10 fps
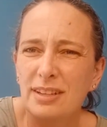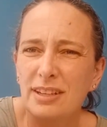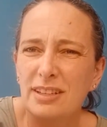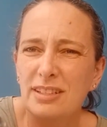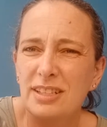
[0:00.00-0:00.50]

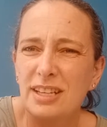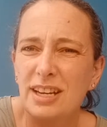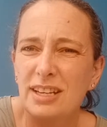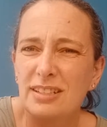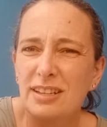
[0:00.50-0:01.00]
you can
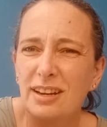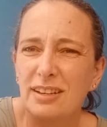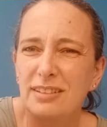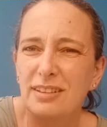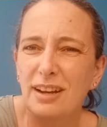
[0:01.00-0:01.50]
see, it's
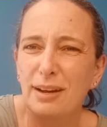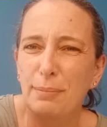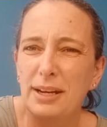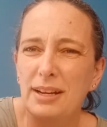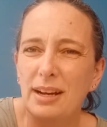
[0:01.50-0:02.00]
got a
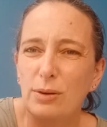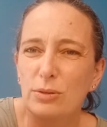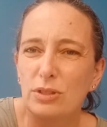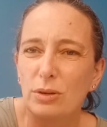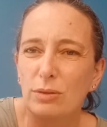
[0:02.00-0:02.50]
big
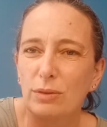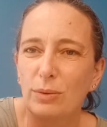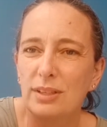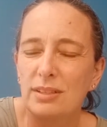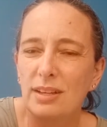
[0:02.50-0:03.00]
gouge out of the
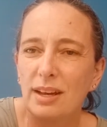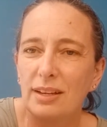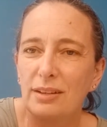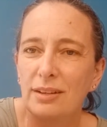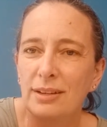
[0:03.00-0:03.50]
one
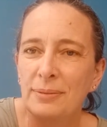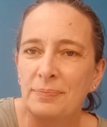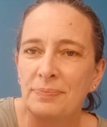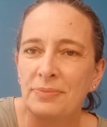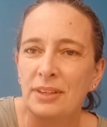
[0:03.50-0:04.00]
side.
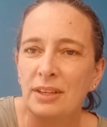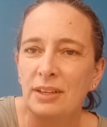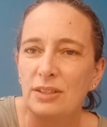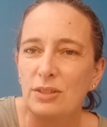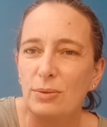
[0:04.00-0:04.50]

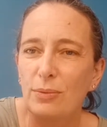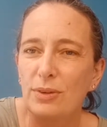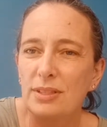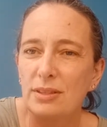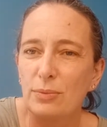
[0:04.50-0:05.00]
So it
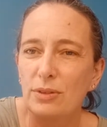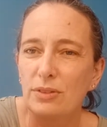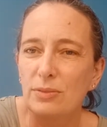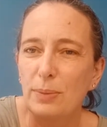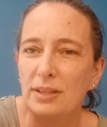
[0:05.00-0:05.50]
wasn't the
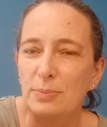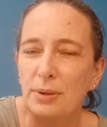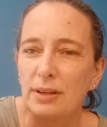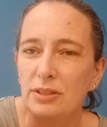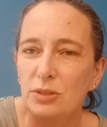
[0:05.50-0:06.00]
world's best
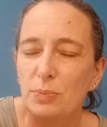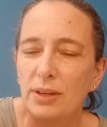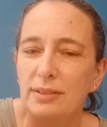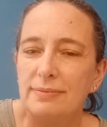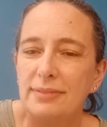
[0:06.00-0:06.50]
punch, but